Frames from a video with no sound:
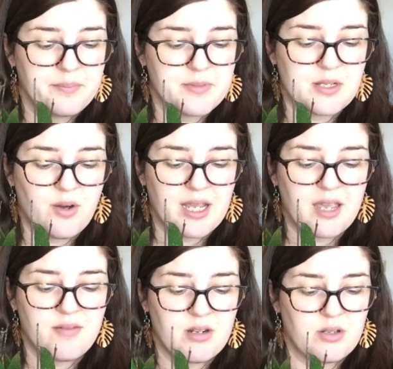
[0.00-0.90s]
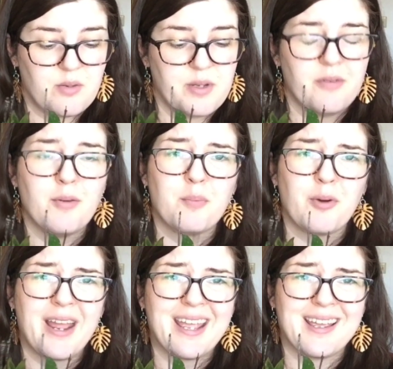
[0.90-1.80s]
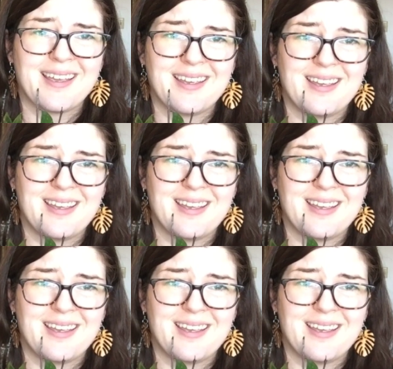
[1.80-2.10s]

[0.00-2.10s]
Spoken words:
So I gave it a little bit of a break.